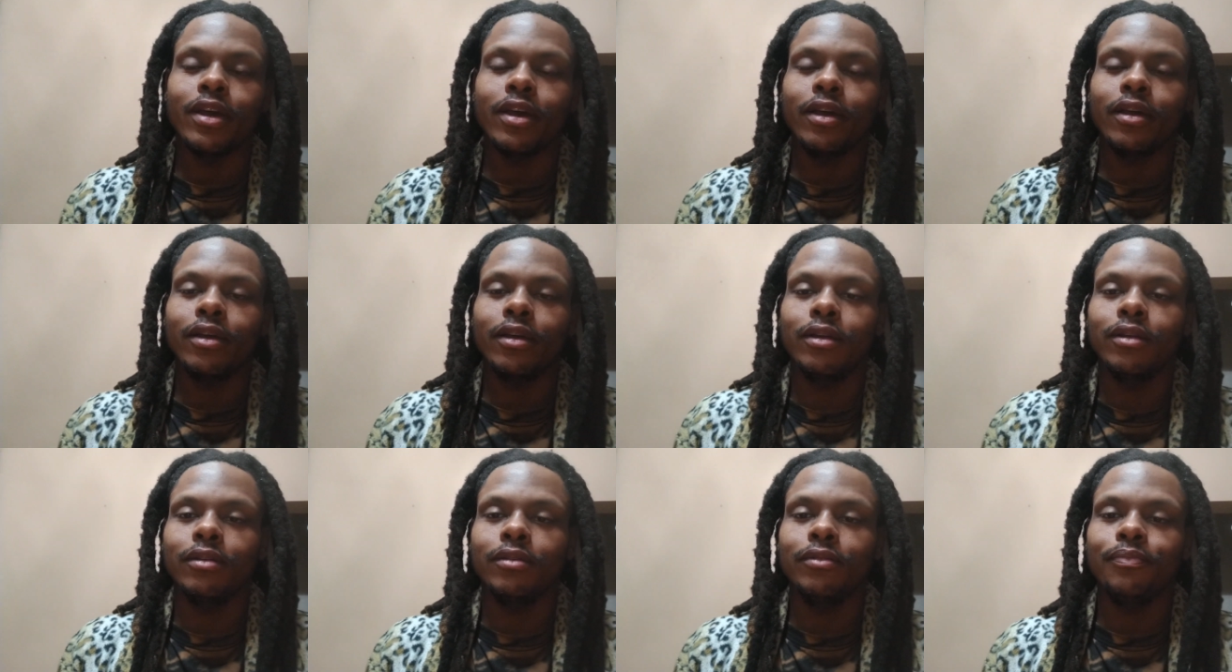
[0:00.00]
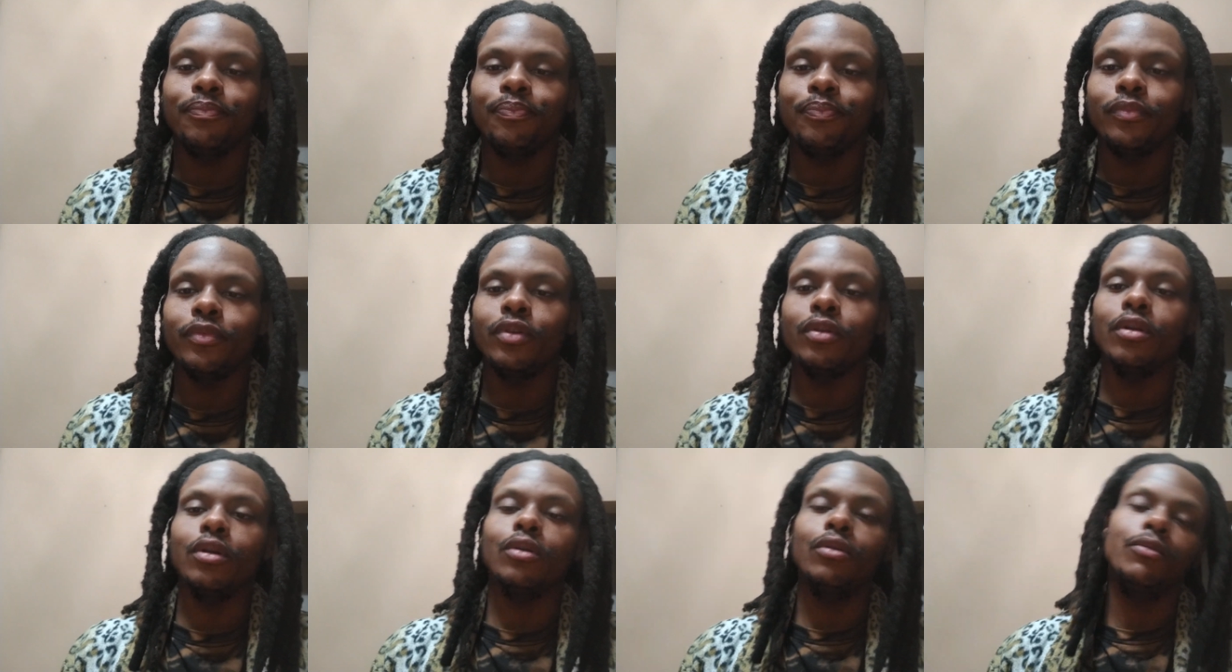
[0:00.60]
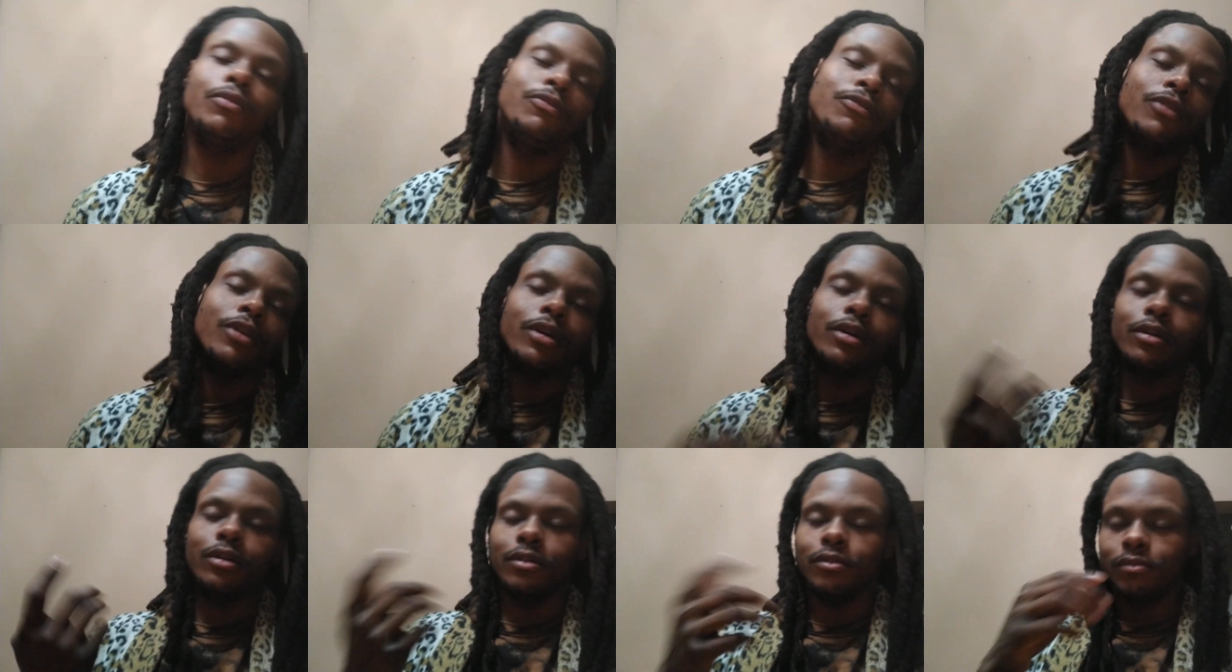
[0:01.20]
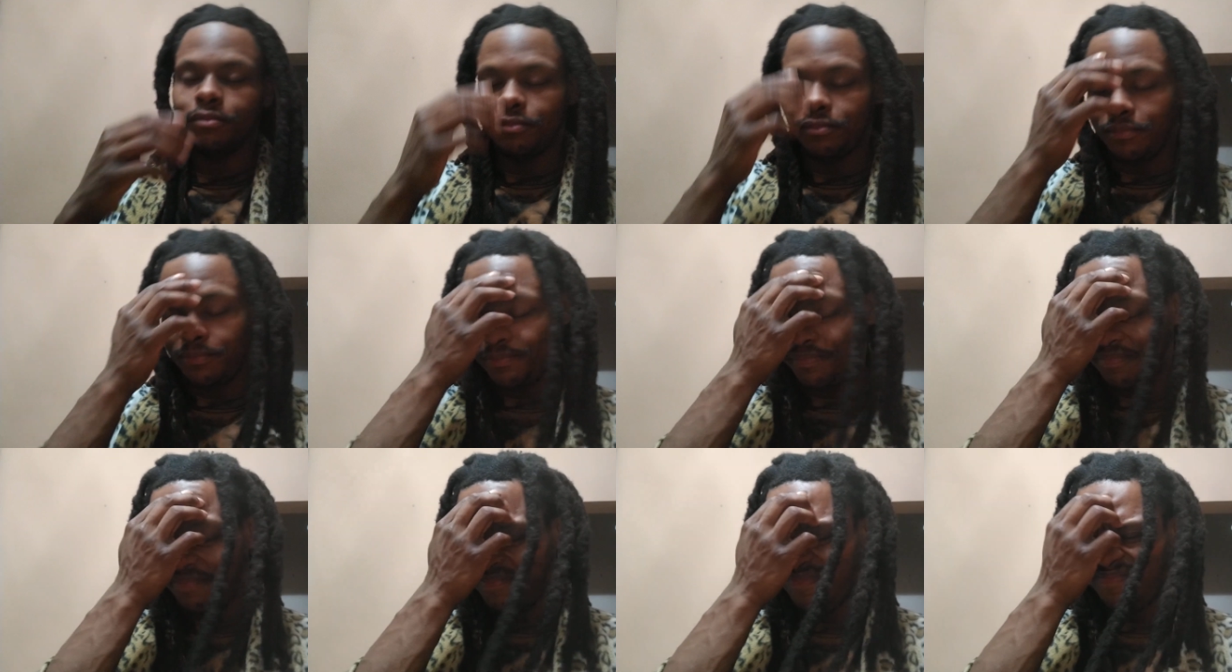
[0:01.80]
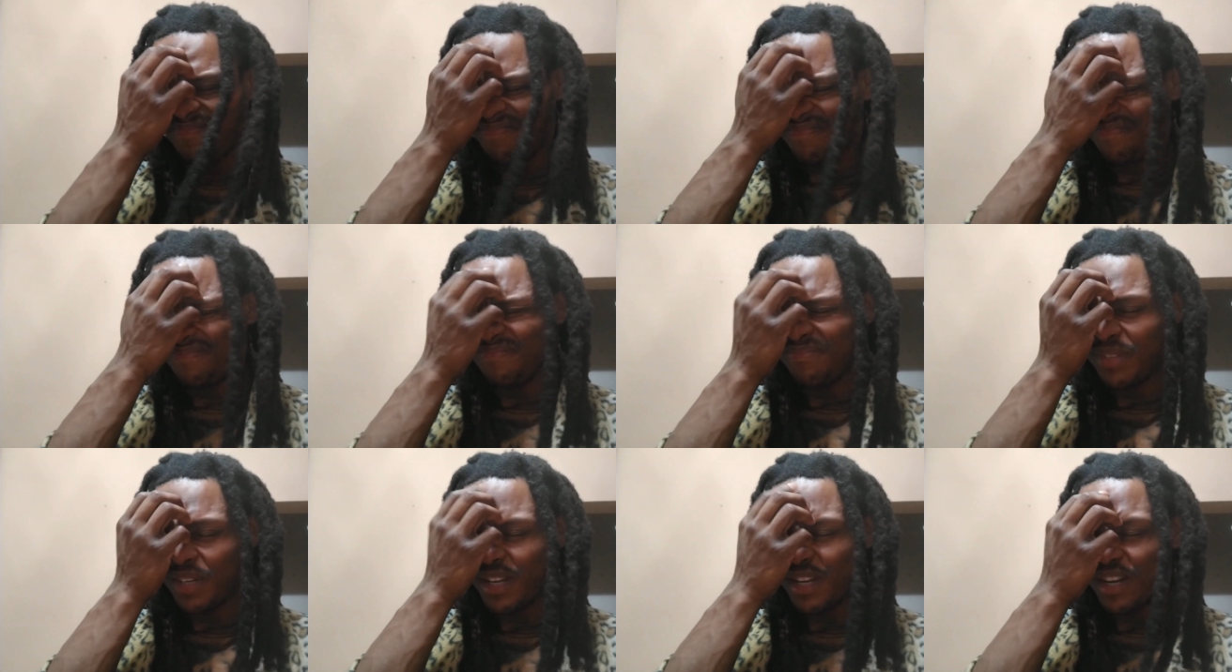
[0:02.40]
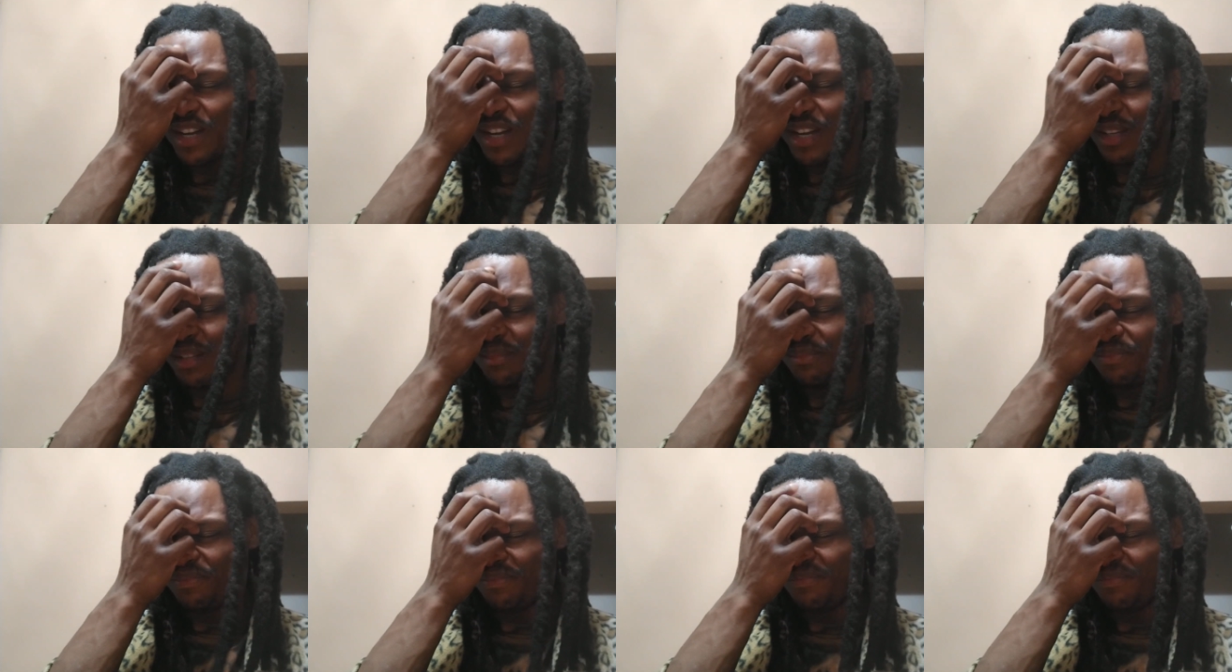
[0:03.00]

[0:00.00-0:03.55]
eh, you know, fuck. But uh.